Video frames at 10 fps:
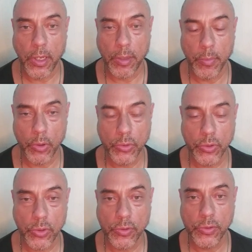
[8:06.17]

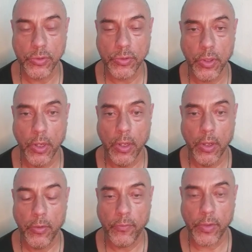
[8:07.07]
emotions,
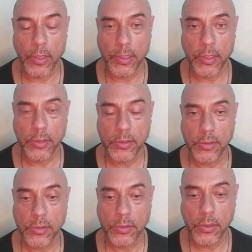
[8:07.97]

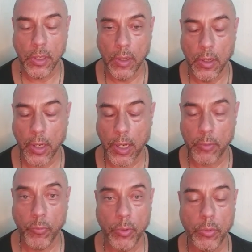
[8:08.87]
feelings,
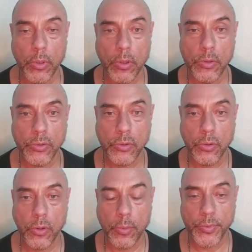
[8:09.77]
and we will
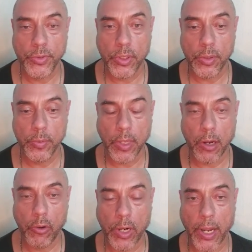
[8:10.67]
also observe
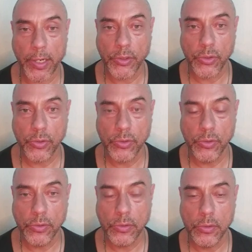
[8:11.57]
our
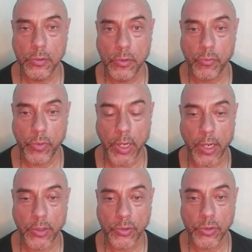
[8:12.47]
actions,
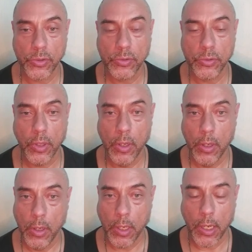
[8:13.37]
reactions,
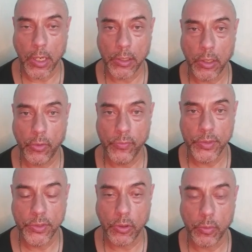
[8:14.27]
and our
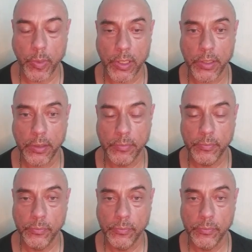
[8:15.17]
physical body.